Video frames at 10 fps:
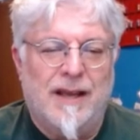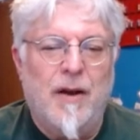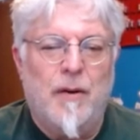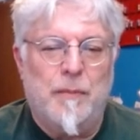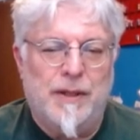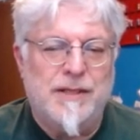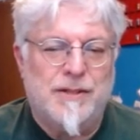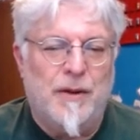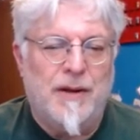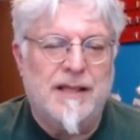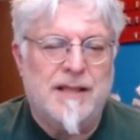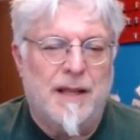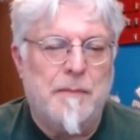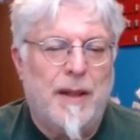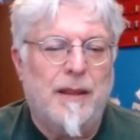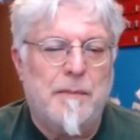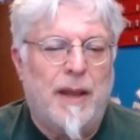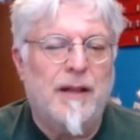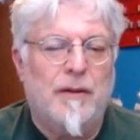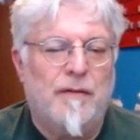oh, please donate to the Bella
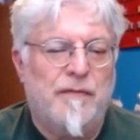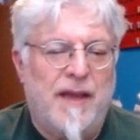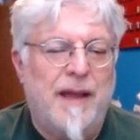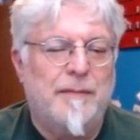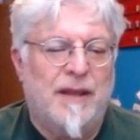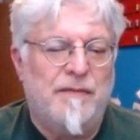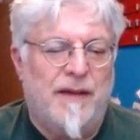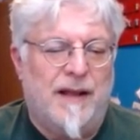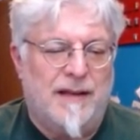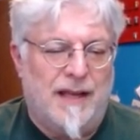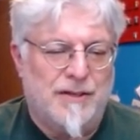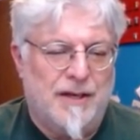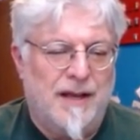Baylor Family Foundation.